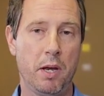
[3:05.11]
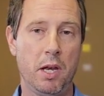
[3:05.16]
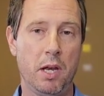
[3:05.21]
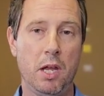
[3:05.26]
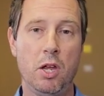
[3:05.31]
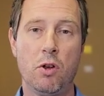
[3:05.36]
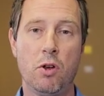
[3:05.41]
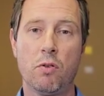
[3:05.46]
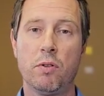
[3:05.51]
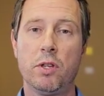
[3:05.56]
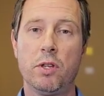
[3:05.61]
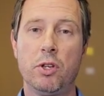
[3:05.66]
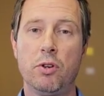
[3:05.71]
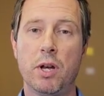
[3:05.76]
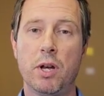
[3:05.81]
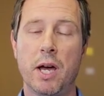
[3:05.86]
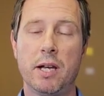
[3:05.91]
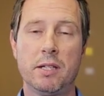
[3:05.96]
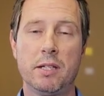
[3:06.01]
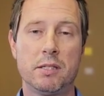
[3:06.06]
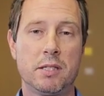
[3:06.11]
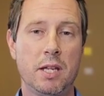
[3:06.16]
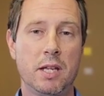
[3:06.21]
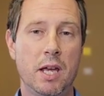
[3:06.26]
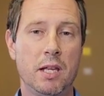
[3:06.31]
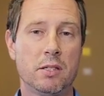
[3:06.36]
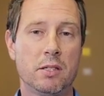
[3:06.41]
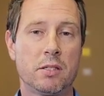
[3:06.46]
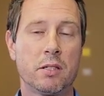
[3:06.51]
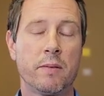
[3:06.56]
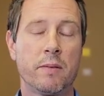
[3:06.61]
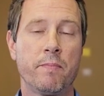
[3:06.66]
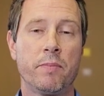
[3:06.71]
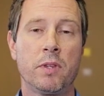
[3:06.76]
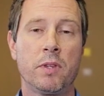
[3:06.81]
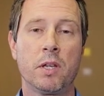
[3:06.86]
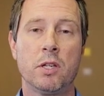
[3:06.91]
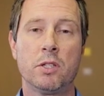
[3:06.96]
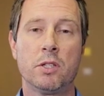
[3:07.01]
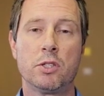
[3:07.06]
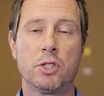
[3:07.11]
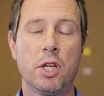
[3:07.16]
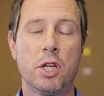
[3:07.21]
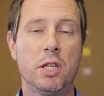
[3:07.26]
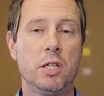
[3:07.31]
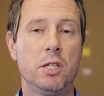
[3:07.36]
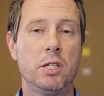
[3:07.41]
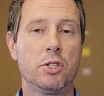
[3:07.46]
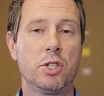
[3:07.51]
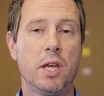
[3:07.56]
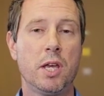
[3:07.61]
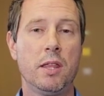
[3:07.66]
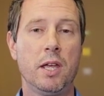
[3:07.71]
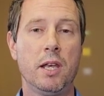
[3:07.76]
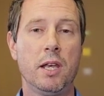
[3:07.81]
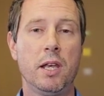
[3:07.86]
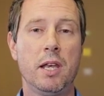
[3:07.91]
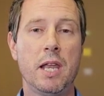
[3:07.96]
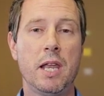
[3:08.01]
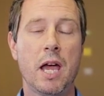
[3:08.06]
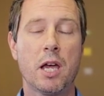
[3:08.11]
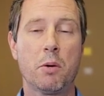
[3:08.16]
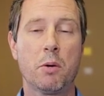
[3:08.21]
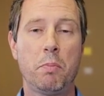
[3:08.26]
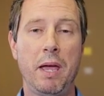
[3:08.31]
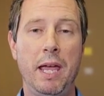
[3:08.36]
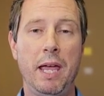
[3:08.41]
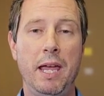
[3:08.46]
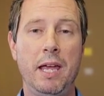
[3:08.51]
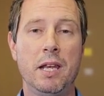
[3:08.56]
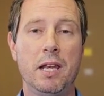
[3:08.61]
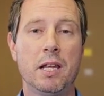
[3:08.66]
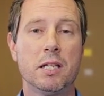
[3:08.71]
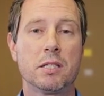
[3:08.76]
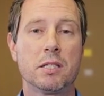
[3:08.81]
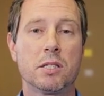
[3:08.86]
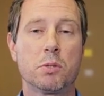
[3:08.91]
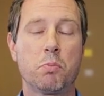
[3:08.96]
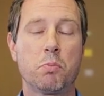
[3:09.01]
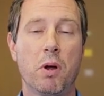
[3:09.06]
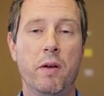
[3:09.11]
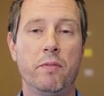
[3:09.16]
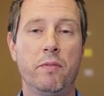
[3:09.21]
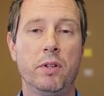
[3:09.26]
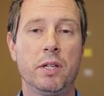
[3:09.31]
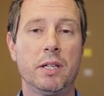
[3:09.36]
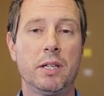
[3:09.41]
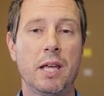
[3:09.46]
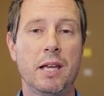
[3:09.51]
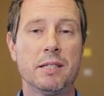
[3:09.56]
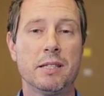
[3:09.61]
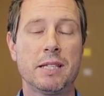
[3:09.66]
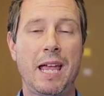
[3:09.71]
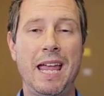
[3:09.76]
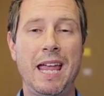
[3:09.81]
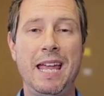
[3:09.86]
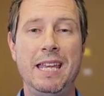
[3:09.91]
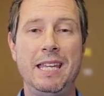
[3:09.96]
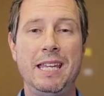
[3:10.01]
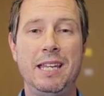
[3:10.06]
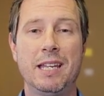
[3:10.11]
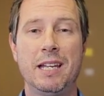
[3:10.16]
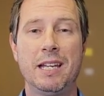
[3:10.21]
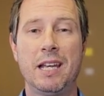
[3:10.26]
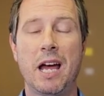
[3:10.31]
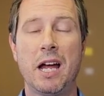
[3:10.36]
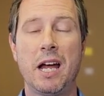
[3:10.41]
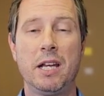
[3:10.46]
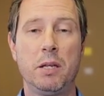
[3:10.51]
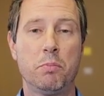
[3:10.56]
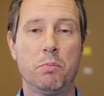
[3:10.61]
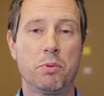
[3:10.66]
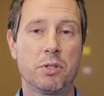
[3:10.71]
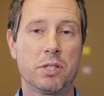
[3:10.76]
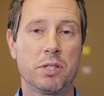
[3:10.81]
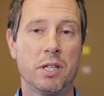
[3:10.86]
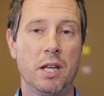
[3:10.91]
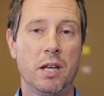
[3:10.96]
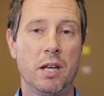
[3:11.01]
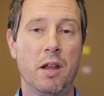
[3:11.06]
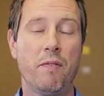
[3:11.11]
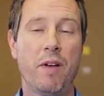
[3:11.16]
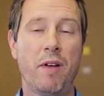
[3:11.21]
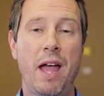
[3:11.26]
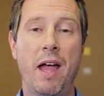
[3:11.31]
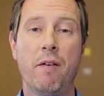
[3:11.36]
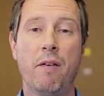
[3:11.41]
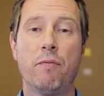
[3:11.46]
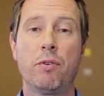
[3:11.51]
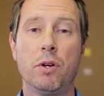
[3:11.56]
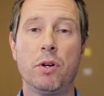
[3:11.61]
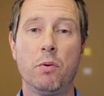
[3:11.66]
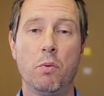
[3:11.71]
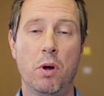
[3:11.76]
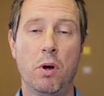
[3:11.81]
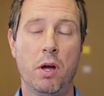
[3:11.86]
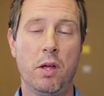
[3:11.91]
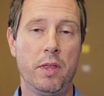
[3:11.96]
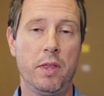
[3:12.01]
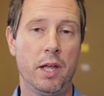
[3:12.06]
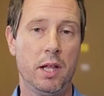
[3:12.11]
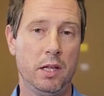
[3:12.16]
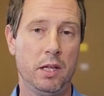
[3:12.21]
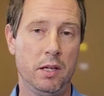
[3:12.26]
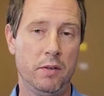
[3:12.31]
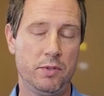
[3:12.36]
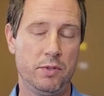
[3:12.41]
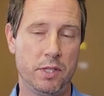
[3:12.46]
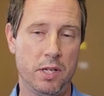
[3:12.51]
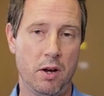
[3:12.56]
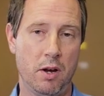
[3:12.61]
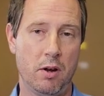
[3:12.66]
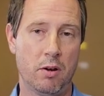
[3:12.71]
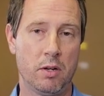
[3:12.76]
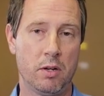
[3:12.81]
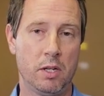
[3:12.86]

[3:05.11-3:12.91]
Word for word: Here in the United States, studies say that neck pain is as prevalent as 80 to 90% of everyone that lives here.